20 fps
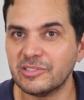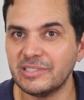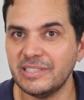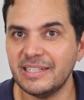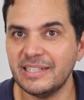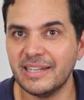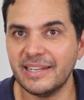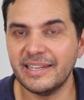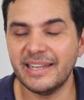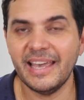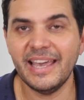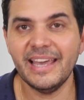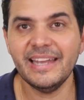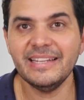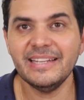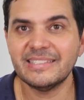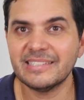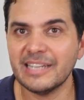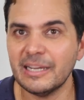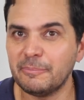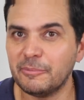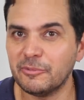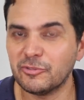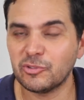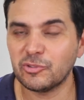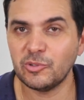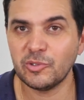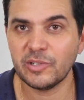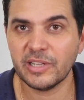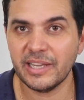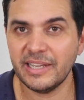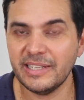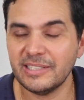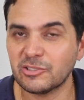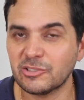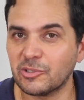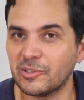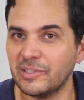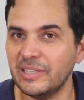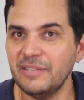seen on any type of
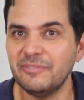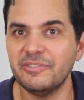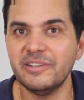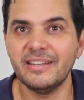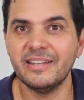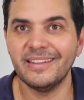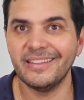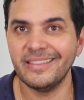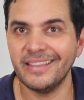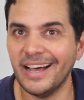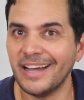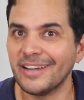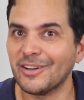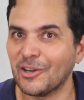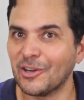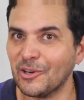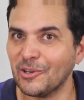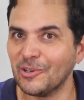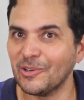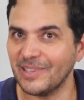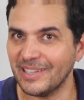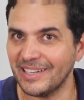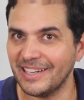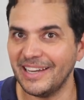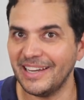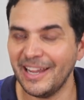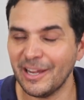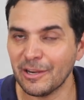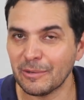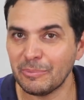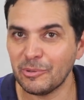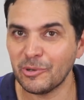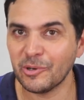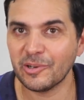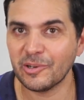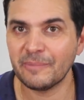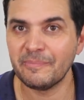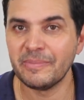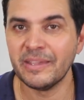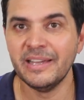suitcase or even not heard in an
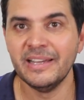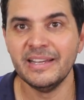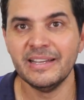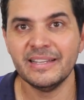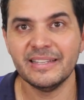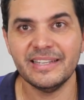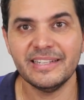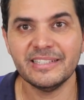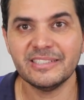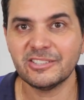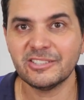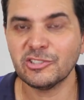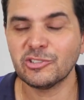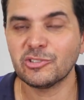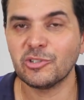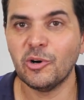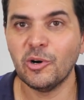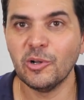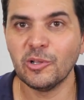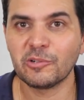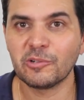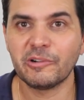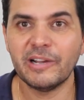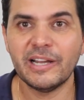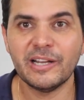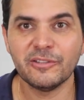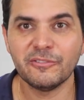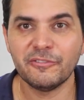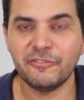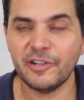airport. And it's just all around